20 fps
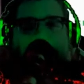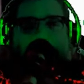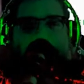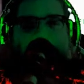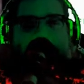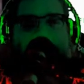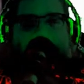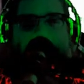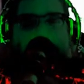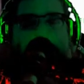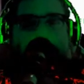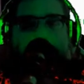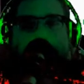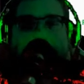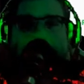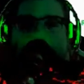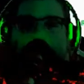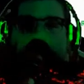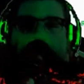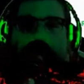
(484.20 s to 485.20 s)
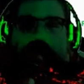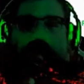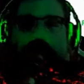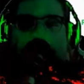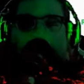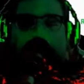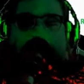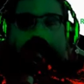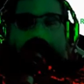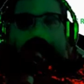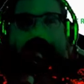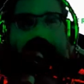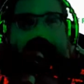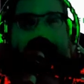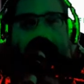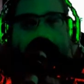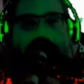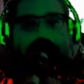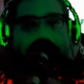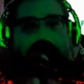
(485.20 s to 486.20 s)
supposing, again,
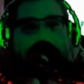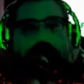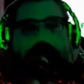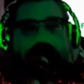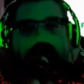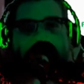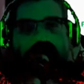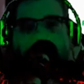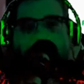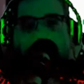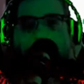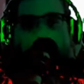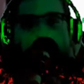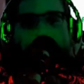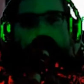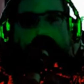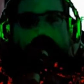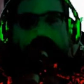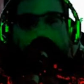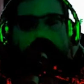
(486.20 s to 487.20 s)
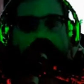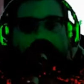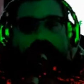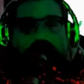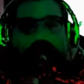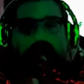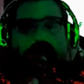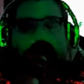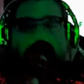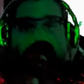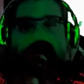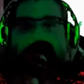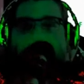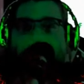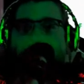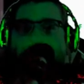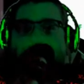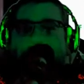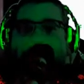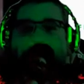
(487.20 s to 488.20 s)
unless this is a LARP and an act, and it very well could
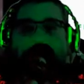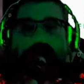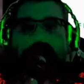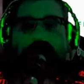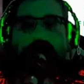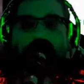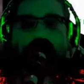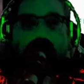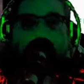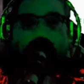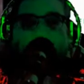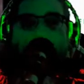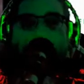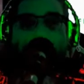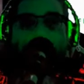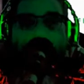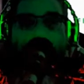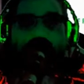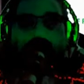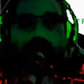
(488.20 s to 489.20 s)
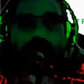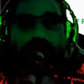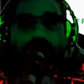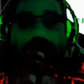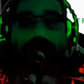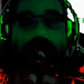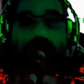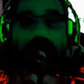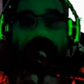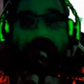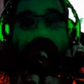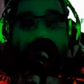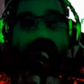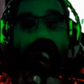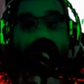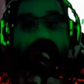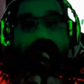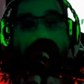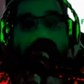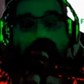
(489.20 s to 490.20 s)
be, but if she's not, and I've seen
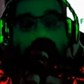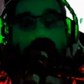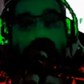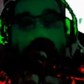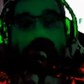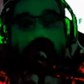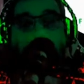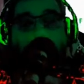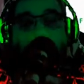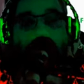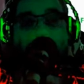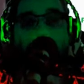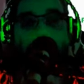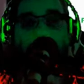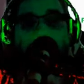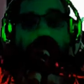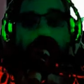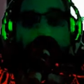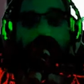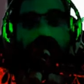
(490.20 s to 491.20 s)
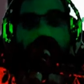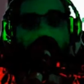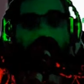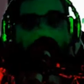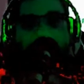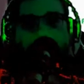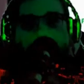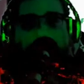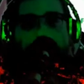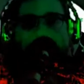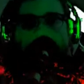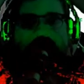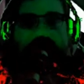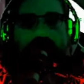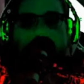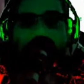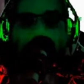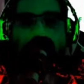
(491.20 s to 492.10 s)
these people in for real that looks like this,